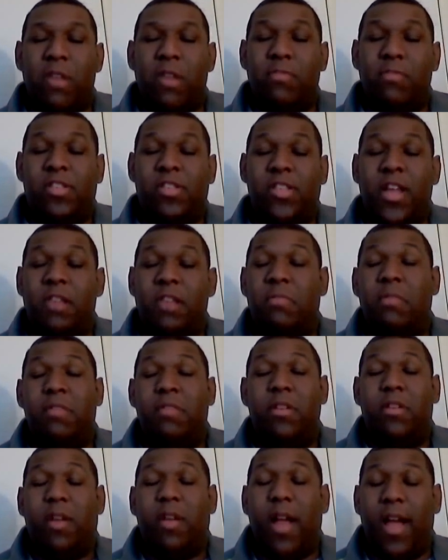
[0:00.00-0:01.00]
never said we
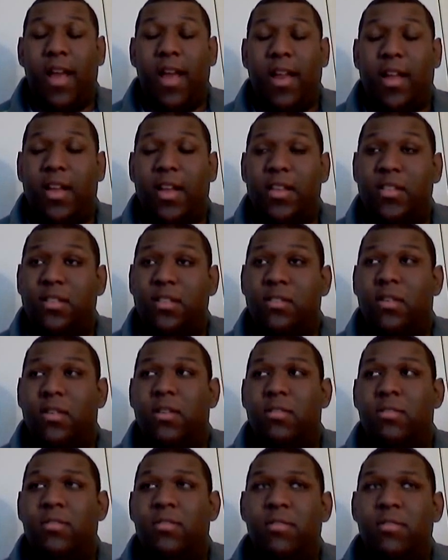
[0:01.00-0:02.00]
were your allies, you
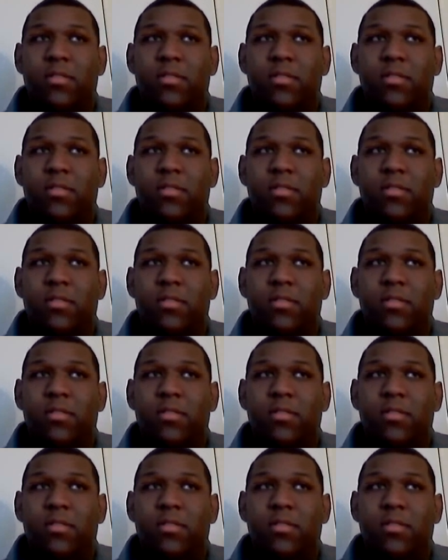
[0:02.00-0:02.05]
know.